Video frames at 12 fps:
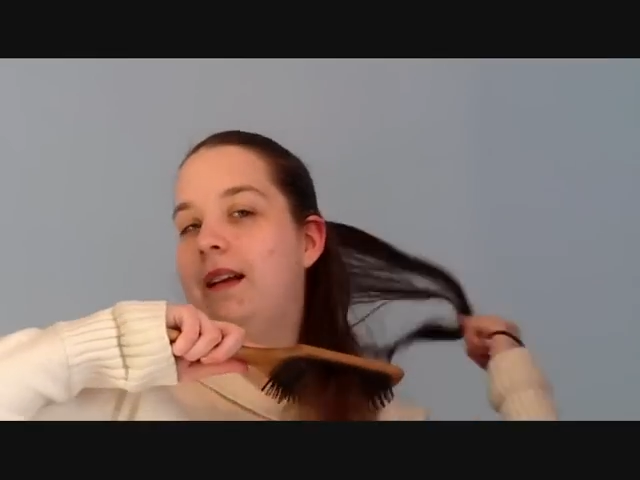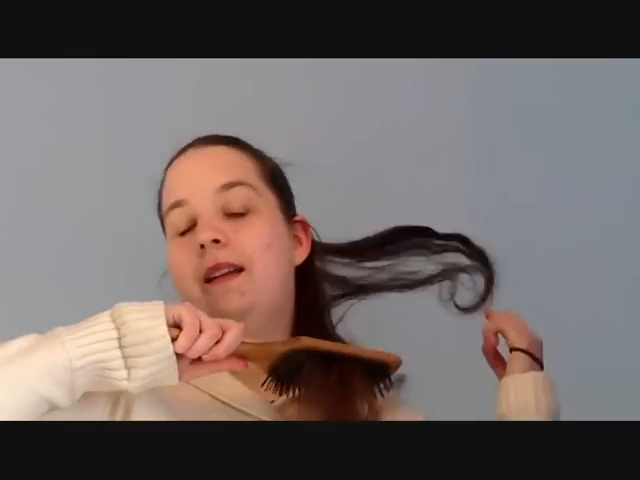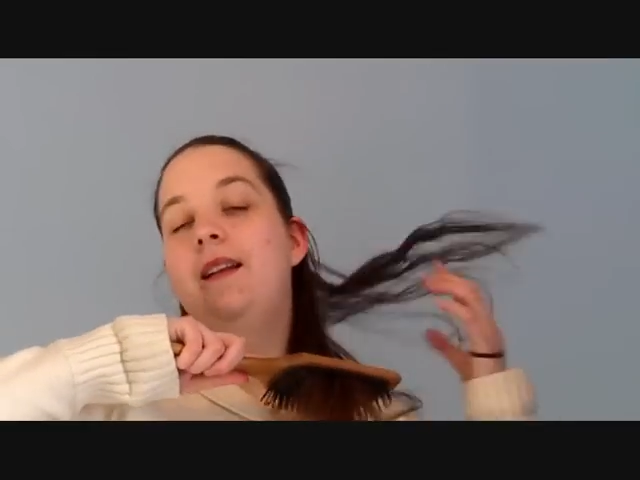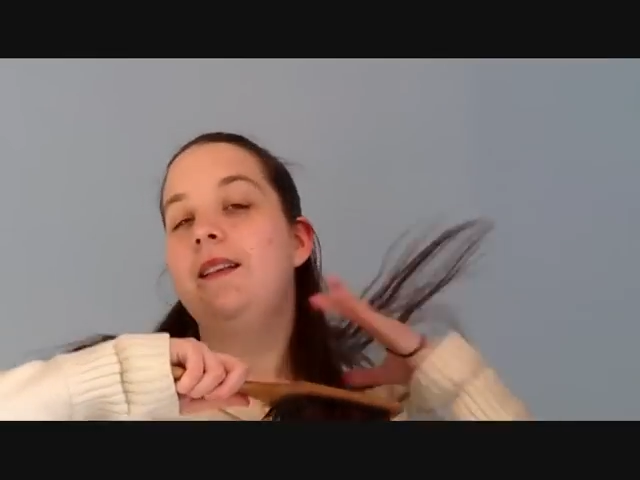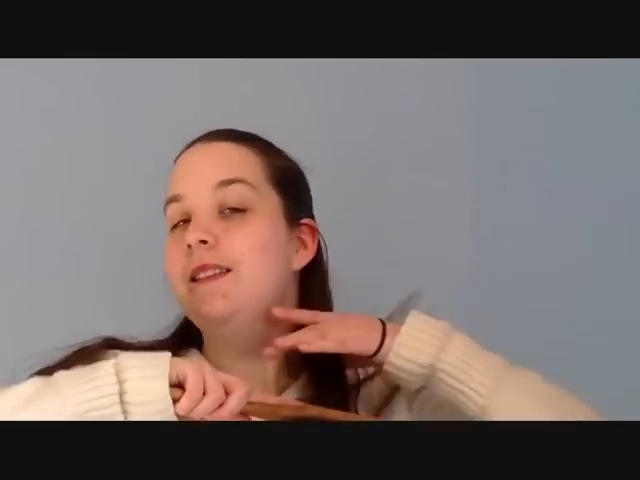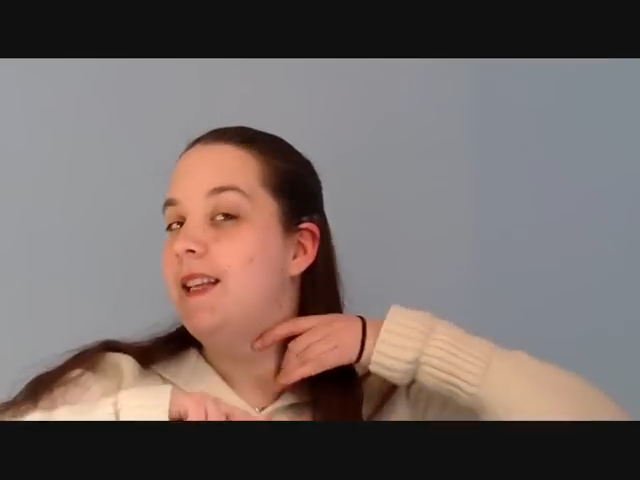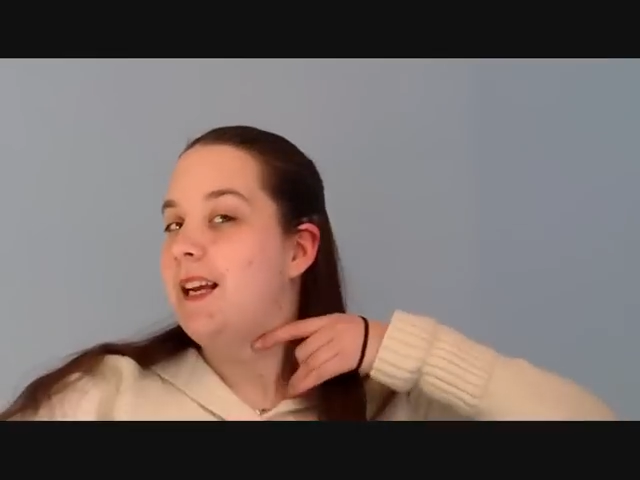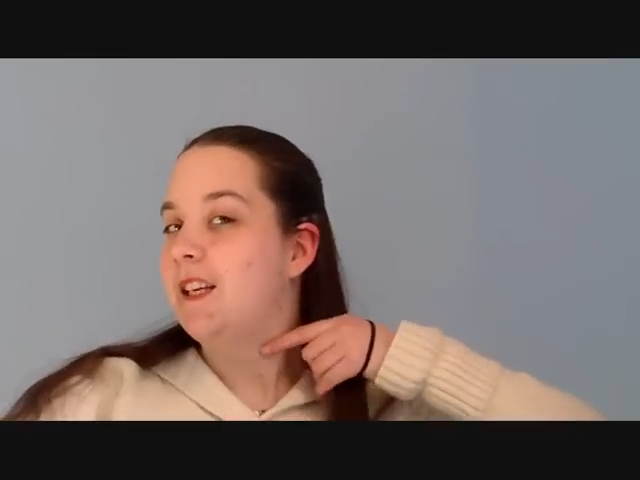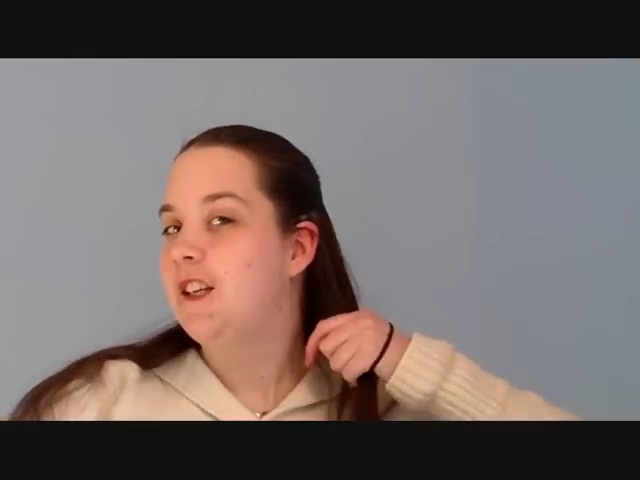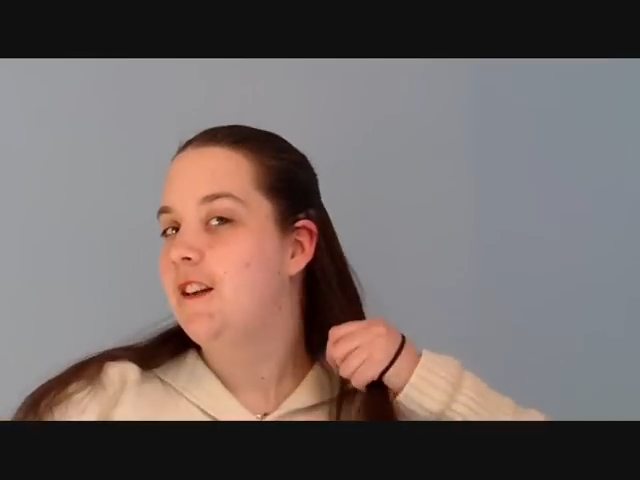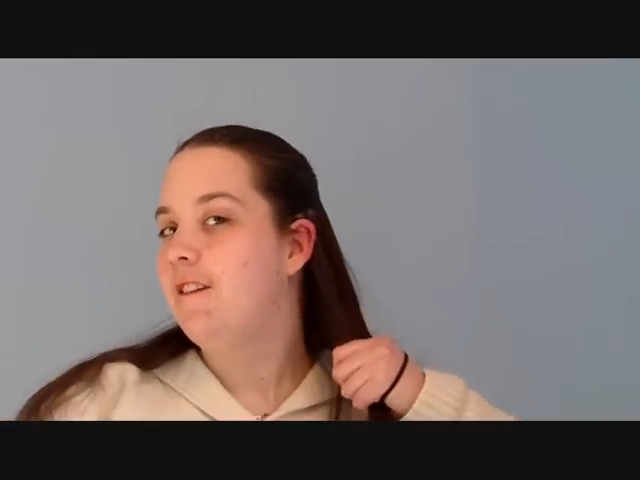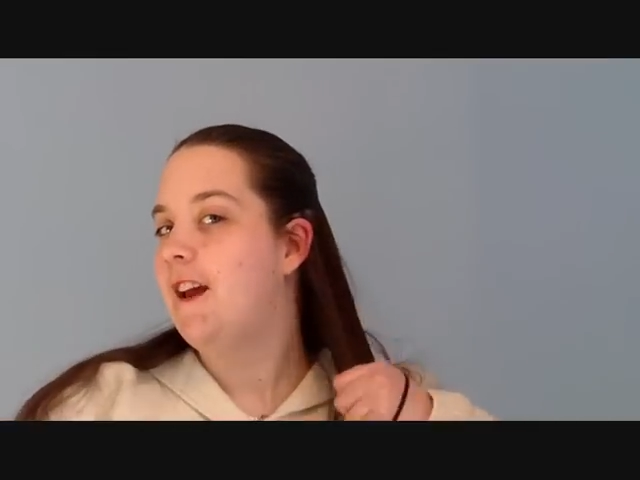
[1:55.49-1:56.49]
a little
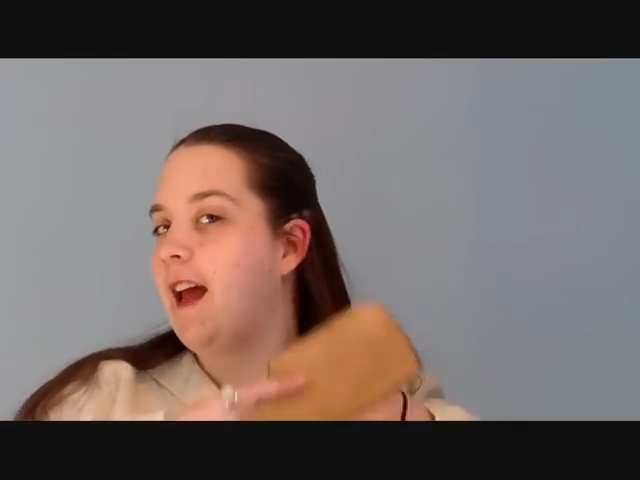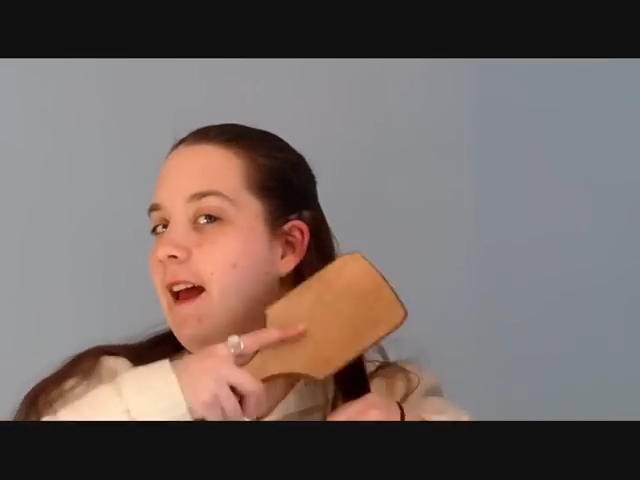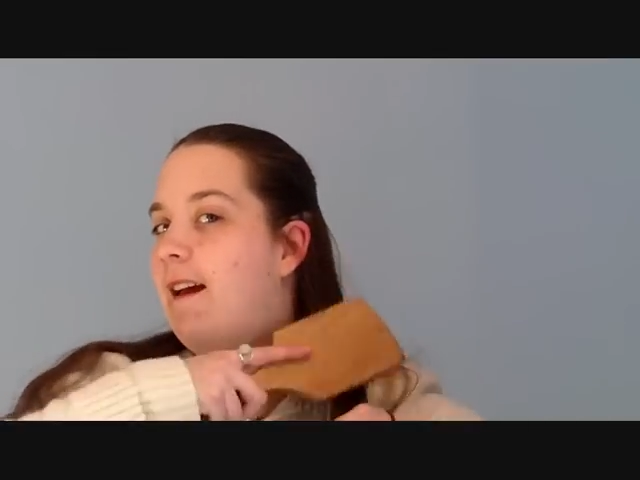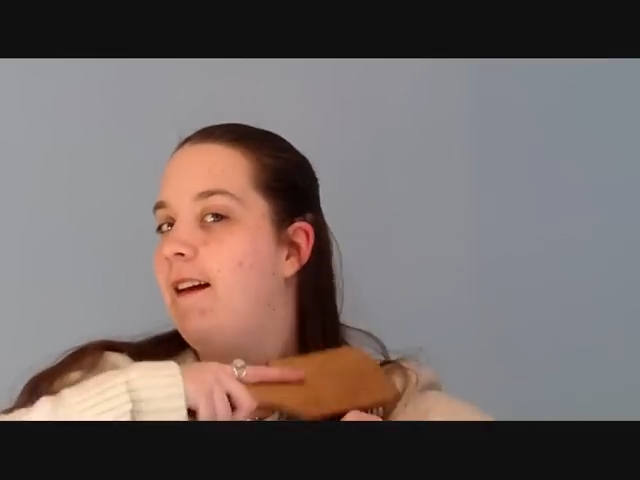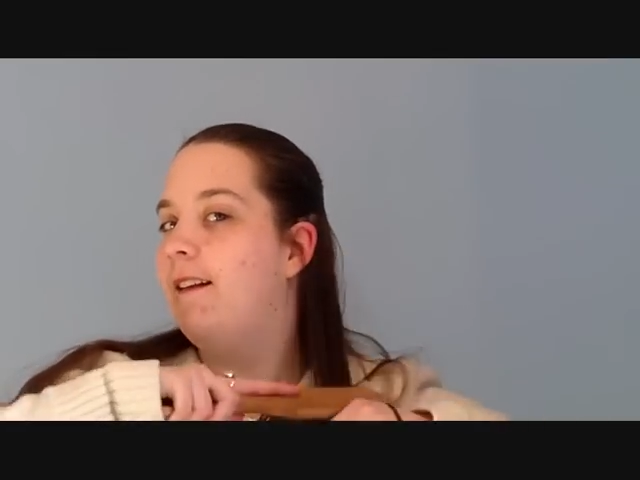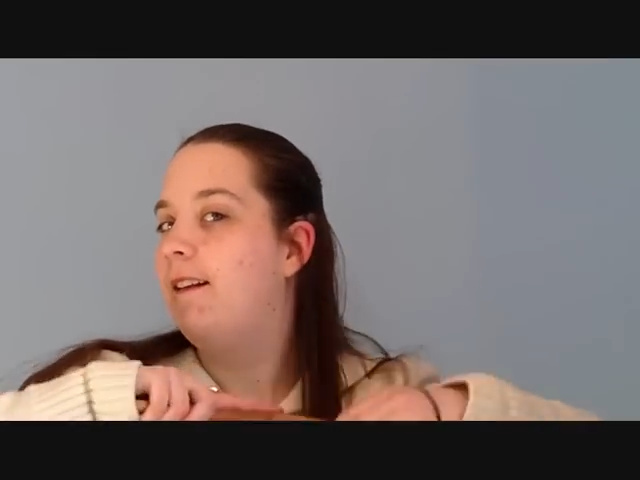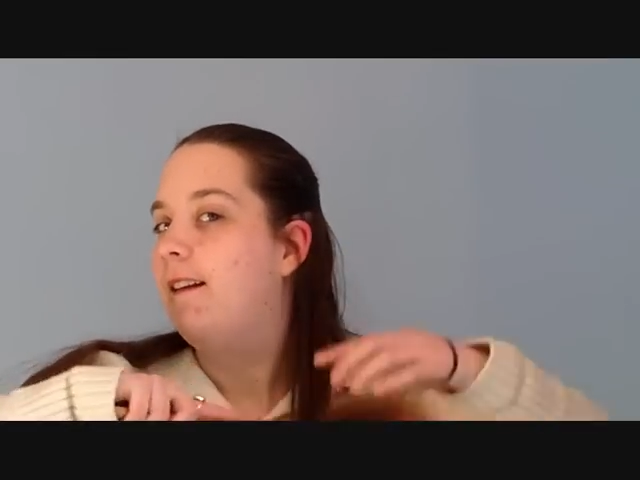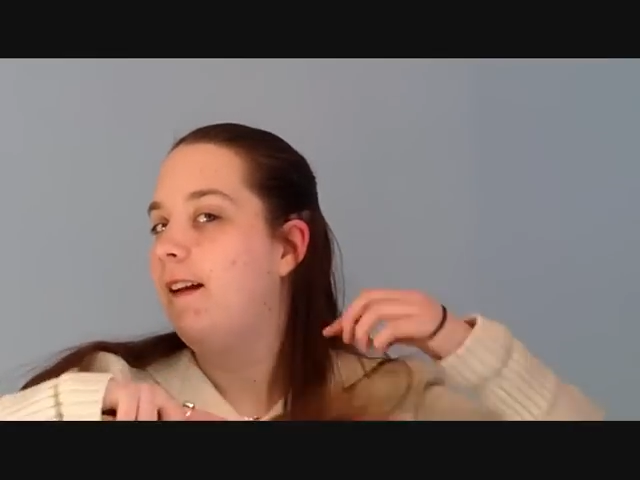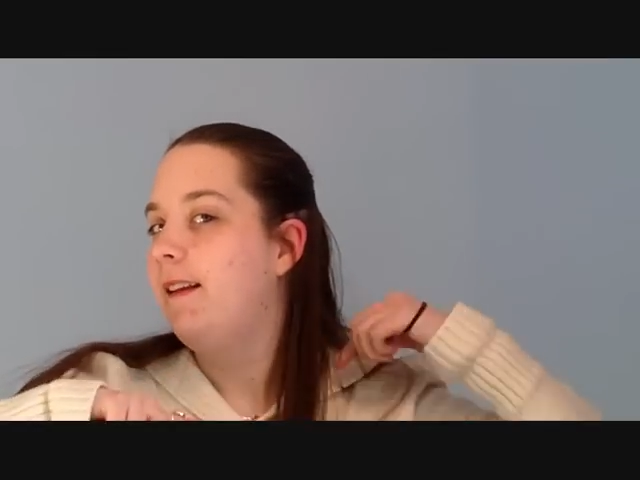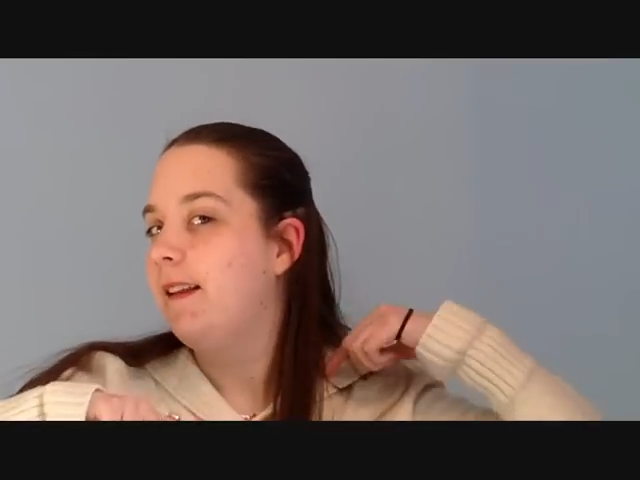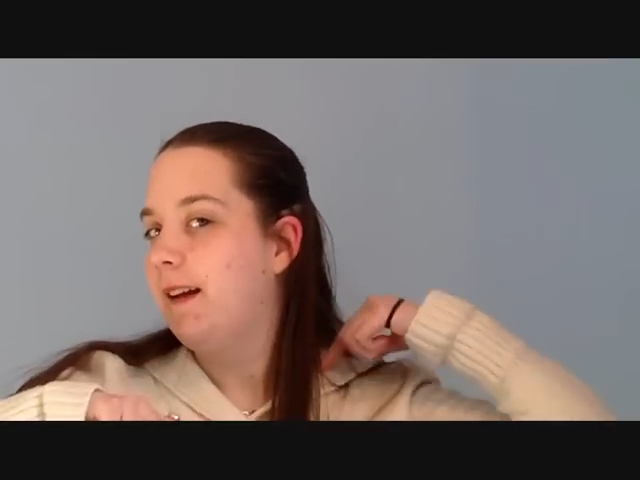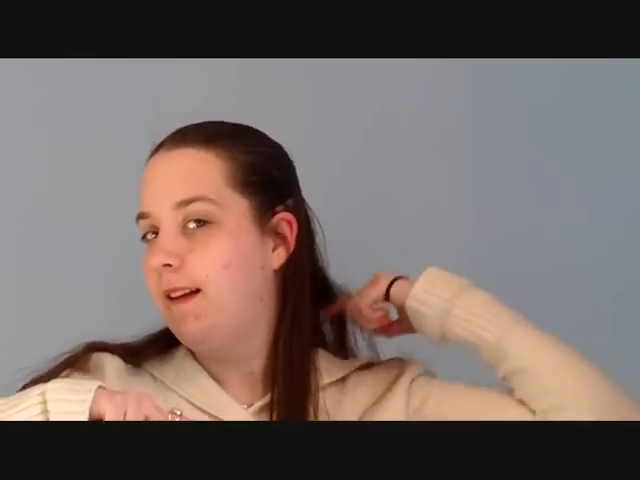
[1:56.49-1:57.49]
section of hair
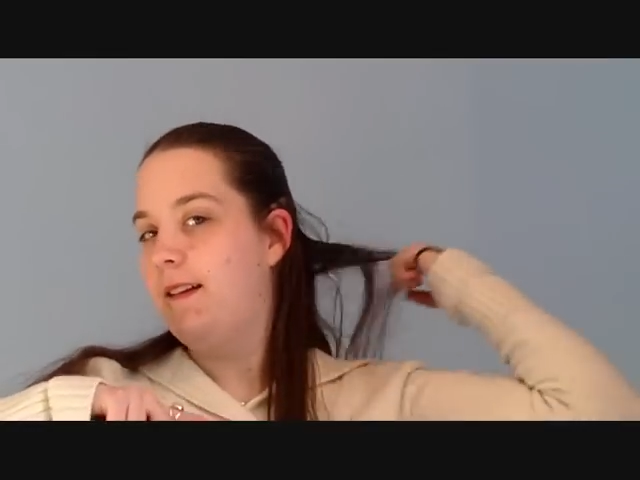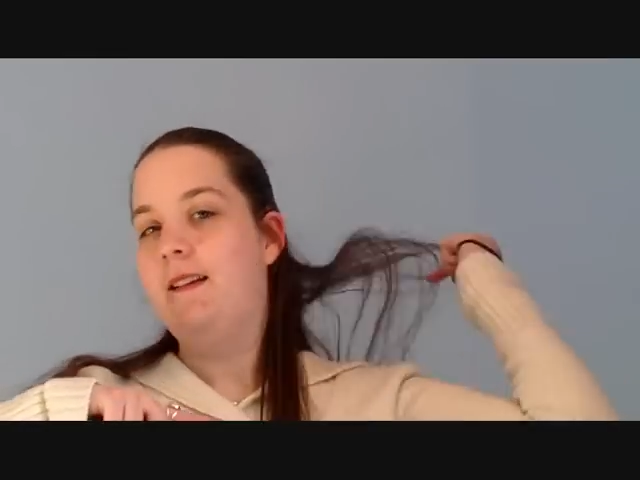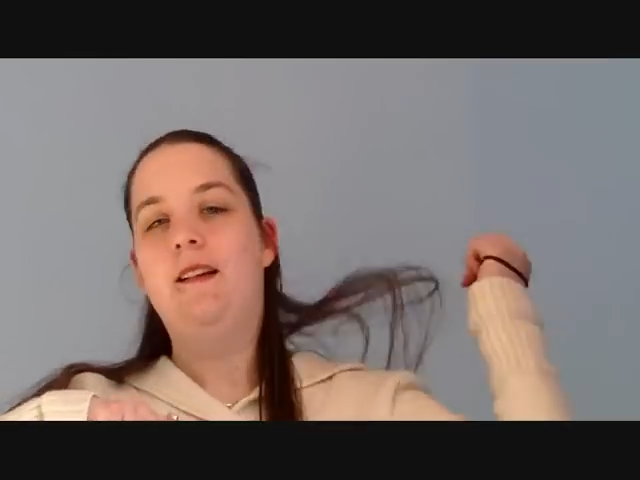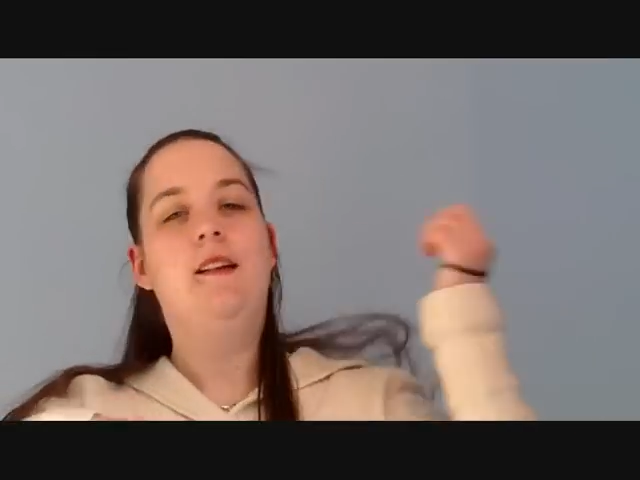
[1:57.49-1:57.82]
like that.